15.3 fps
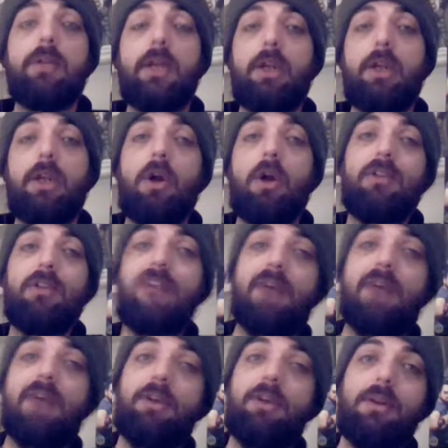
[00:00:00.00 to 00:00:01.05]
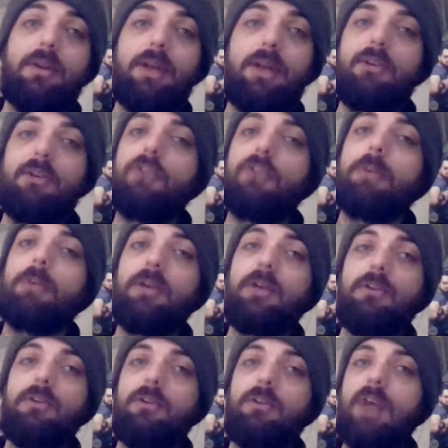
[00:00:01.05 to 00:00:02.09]
Like, not savvy. Like, Sasha
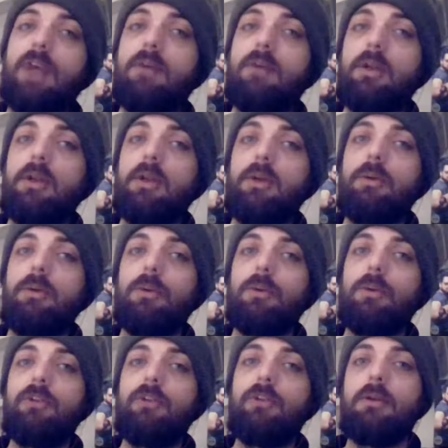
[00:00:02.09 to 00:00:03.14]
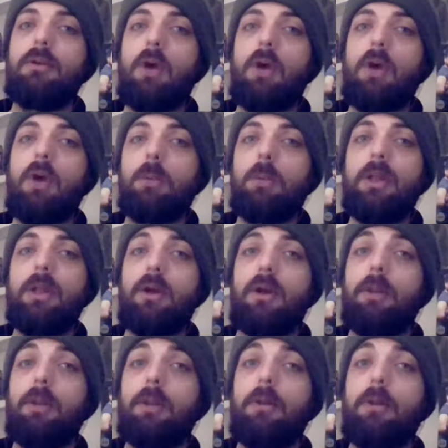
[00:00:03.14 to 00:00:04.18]
Banks looked savvy when she knocked Millie
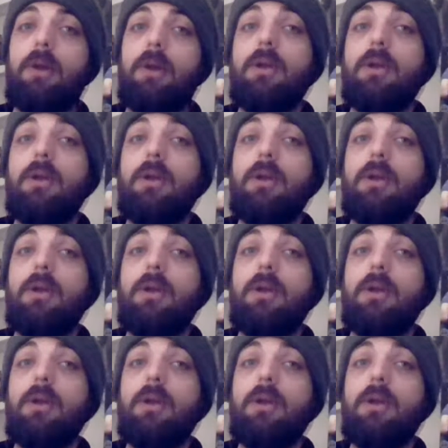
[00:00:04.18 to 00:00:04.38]
off that pod.